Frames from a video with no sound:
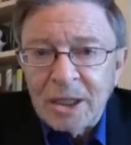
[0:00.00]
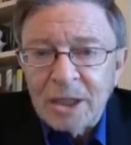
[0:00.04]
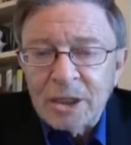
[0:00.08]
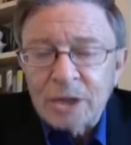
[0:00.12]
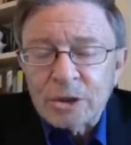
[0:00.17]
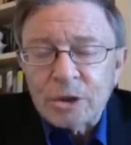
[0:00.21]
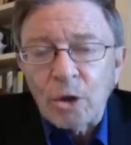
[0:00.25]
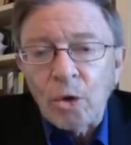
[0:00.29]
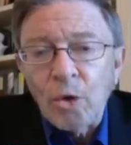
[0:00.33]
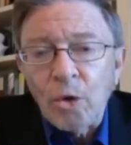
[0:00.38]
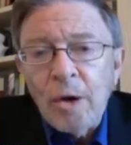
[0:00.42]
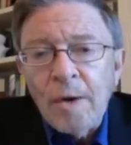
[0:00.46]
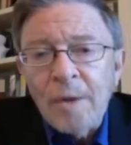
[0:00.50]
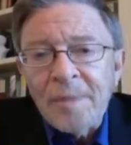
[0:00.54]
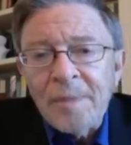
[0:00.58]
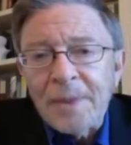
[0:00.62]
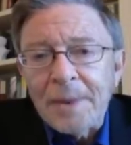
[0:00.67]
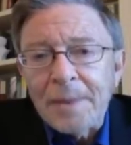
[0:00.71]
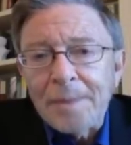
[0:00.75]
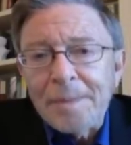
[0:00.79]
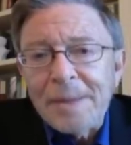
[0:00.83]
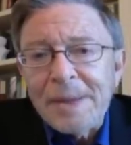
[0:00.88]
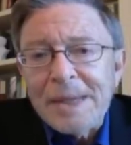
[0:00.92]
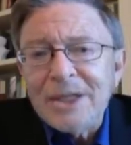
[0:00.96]
So
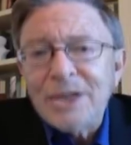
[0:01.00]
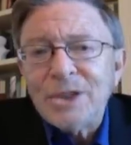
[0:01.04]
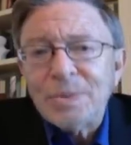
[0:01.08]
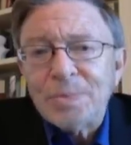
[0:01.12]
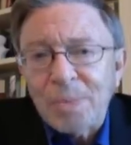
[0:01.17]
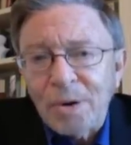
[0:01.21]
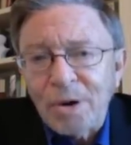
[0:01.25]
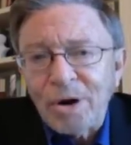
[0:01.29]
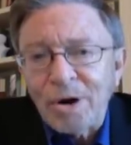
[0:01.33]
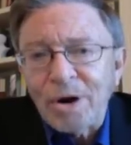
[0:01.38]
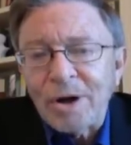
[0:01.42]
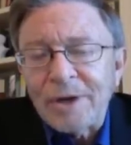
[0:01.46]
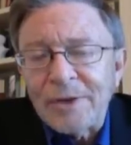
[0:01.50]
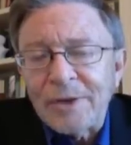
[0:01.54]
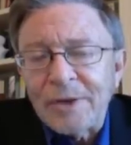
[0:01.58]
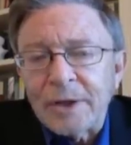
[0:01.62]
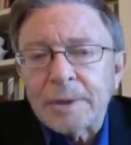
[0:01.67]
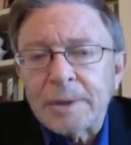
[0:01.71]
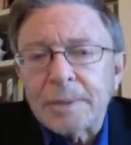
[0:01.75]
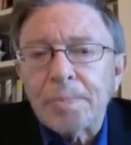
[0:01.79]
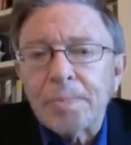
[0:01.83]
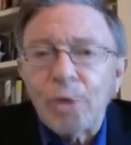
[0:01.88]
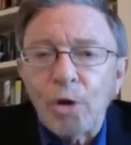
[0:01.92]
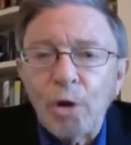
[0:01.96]
the peace party, the
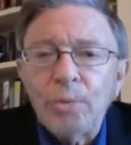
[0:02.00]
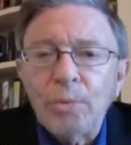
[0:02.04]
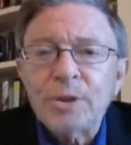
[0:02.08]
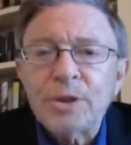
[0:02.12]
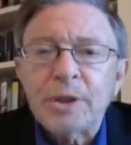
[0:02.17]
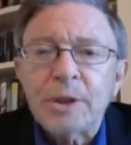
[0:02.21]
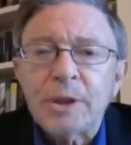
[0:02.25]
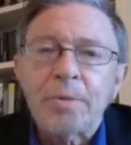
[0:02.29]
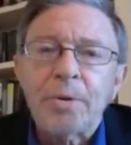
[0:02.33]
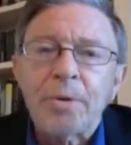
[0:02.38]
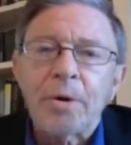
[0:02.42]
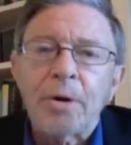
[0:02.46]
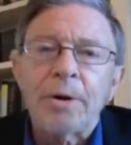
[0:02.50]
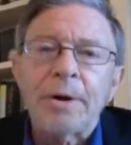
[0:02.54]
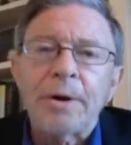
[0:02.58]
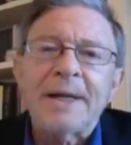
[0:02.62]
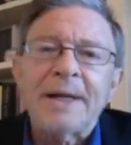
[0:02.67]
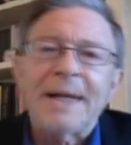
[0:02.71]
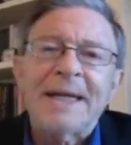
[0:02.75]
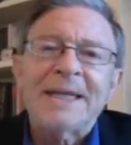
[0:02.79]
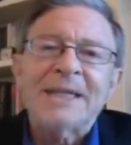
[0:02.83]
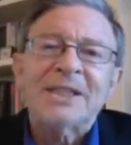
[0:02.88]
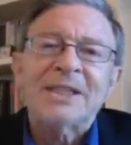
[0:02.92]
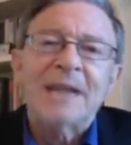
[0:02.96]
diplomacy
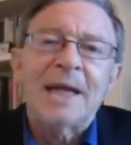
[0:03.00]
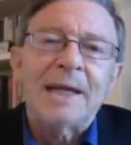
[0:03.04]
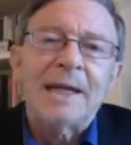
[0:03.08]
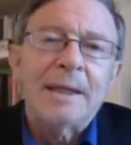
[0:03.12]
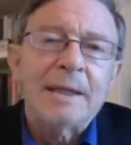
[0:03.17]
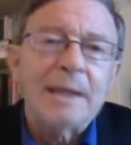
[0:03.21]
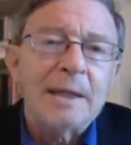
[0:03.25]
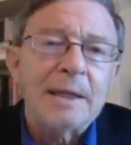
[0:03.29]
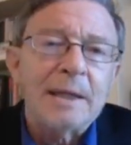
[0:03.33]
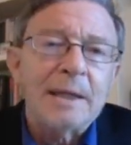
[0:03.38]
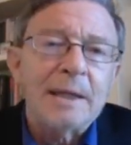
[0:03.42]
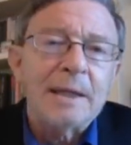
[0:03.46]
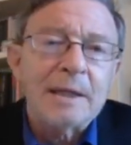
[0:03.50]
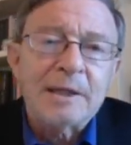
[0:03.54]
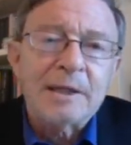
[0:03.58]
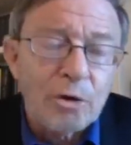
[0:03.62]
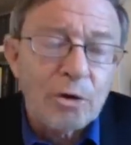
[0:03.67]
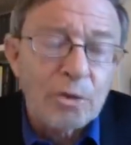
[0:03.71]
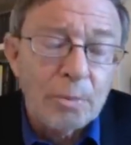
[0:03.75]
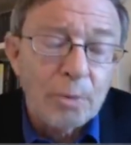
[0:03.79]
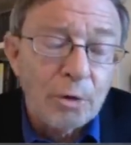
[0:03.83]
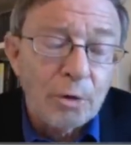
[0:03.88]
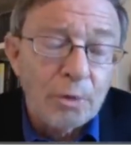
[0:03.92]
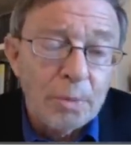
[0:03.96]
party, has taken a
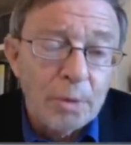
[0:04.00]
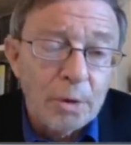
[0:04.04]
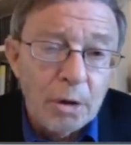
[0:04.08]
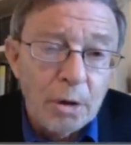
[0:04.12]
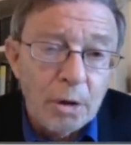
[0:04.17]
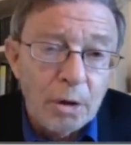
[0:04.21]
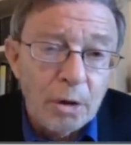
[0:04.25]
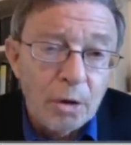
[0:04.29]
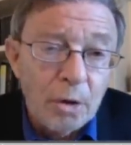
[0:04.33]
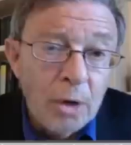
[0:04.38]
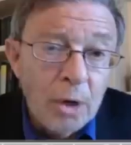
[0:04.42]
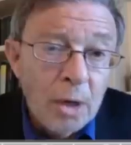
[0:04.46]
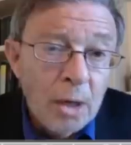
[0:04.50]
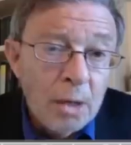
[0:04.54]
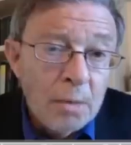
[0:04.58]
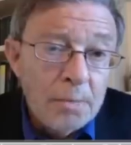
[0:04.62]
terrible blow.